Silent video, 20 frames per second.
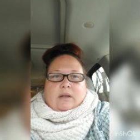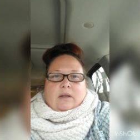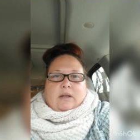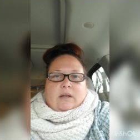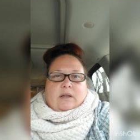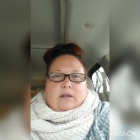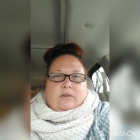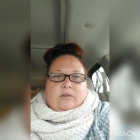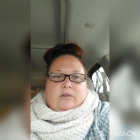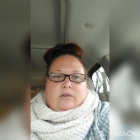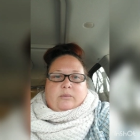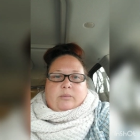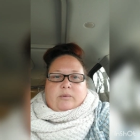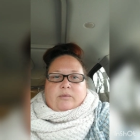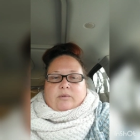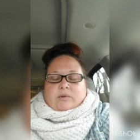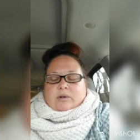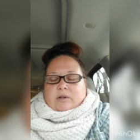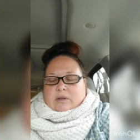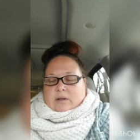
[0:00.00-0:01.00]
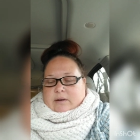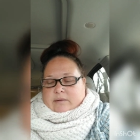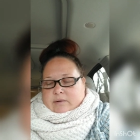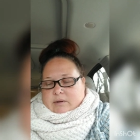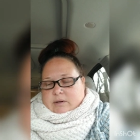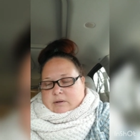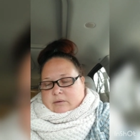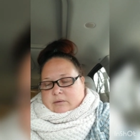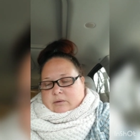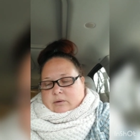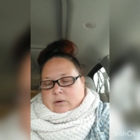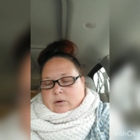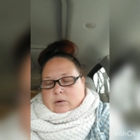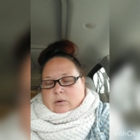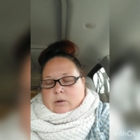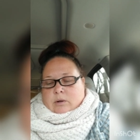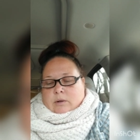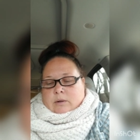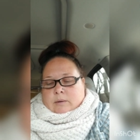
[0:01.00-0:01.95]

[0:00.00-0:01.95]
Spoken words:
Yeah, it's just before 11, so